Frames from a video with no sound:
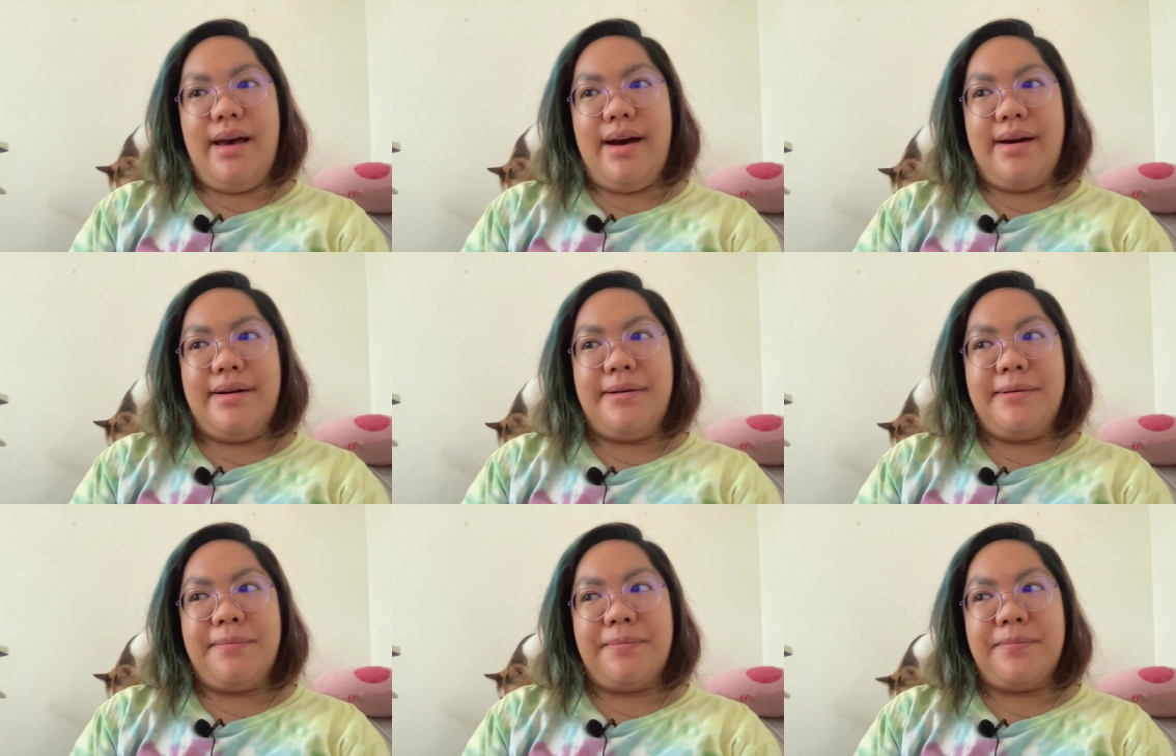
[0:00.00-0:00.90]

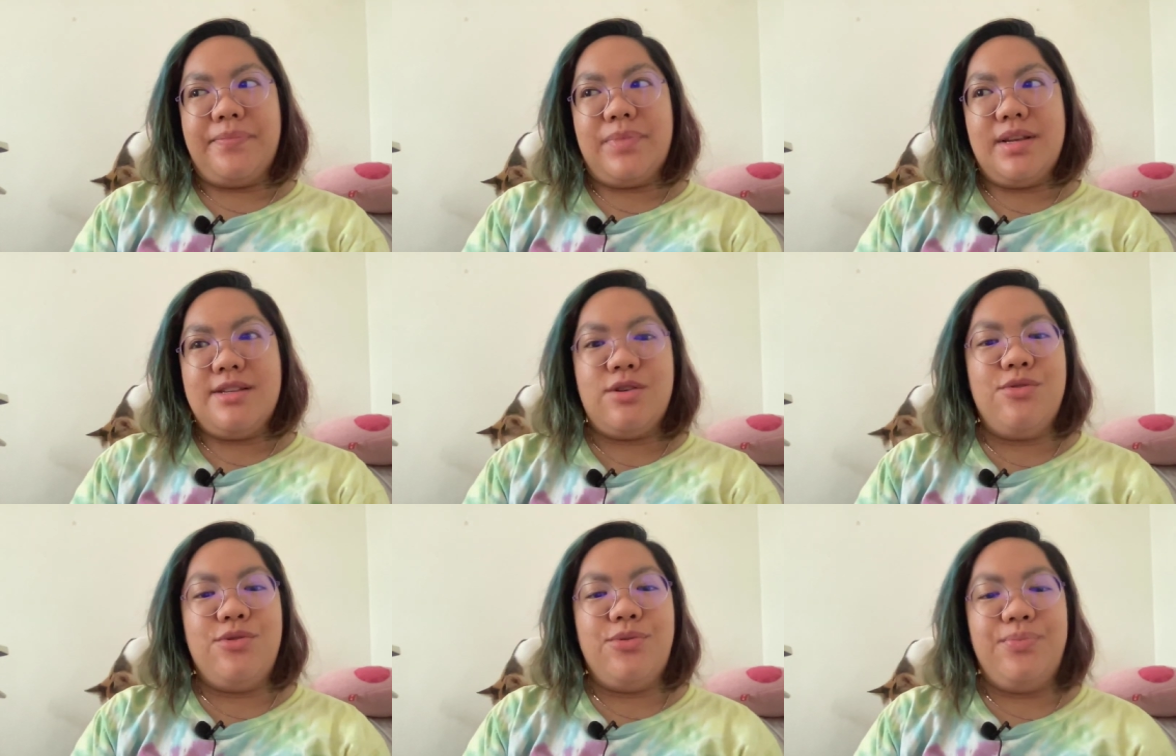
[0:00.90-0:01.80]

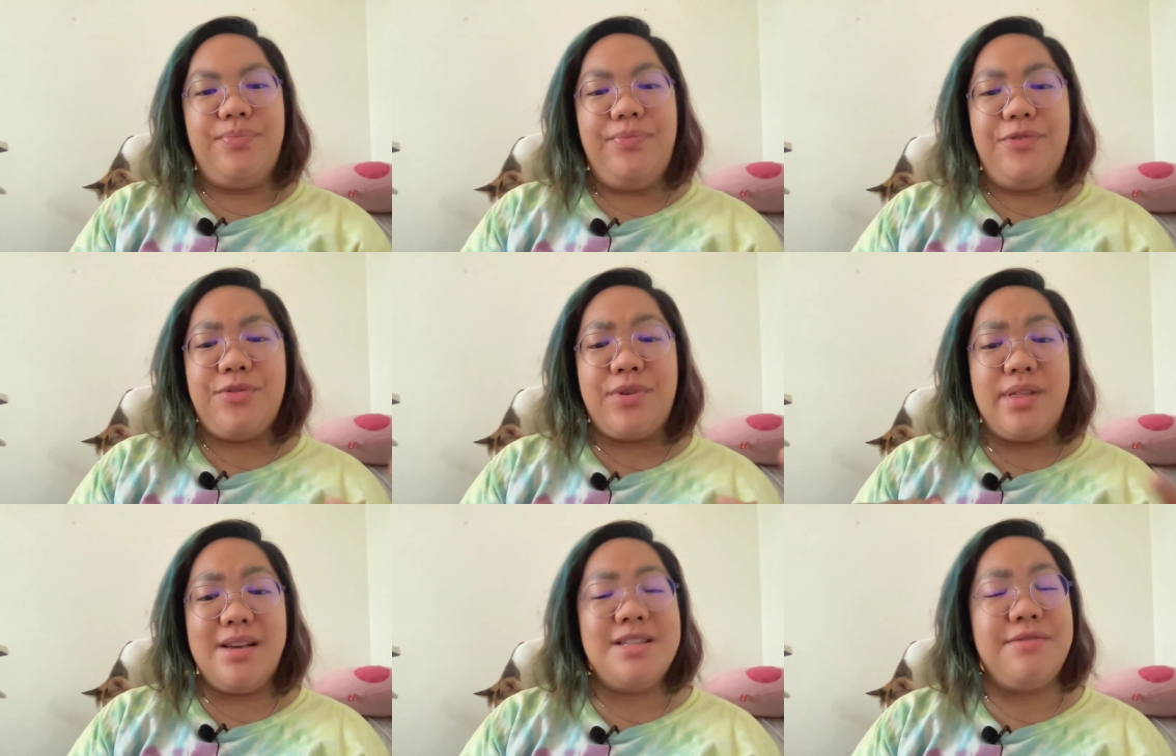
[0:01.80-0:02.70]
So for
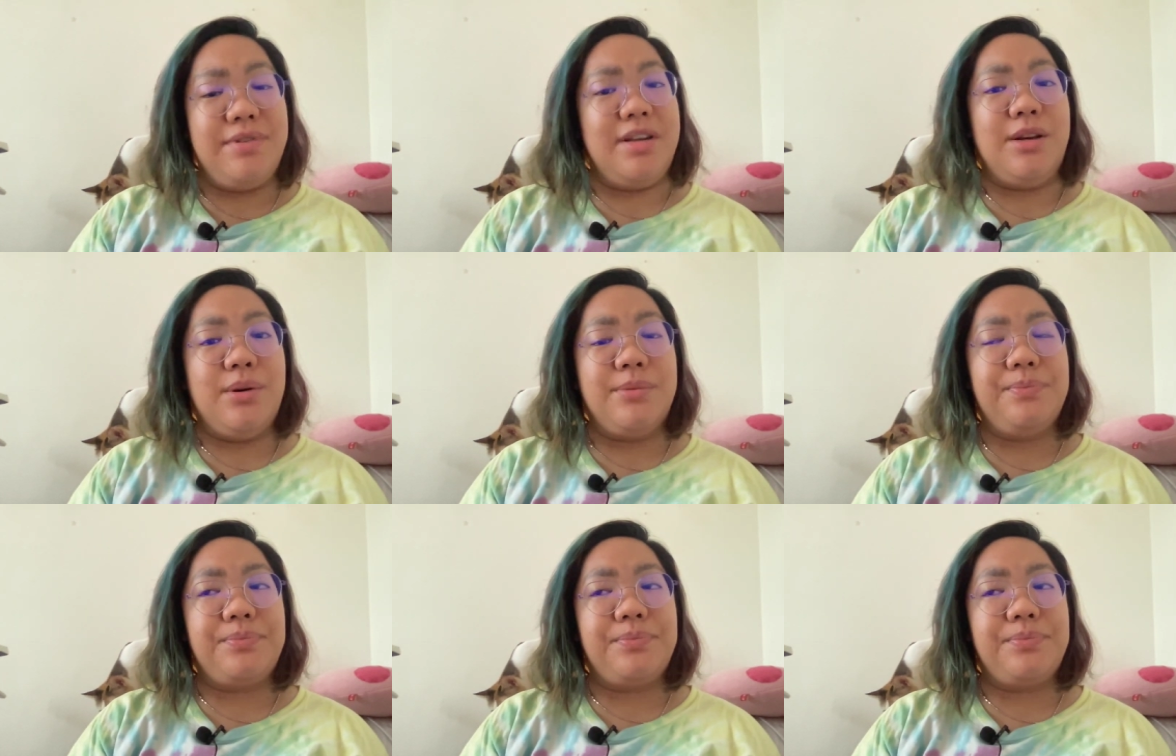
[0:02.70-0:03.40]
this video,